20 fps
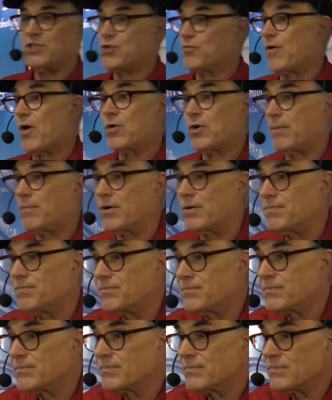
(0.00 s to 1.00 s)
need is your phone number.
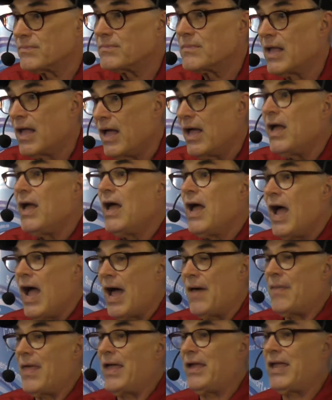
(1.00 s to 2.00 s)

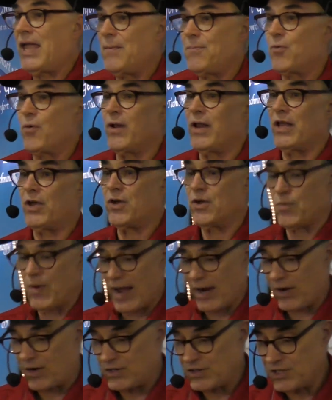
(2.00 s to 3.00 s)
And they keep really good
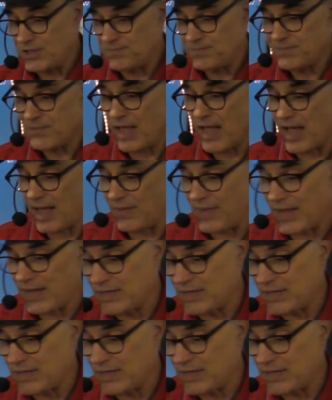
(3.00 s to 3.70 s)
records. And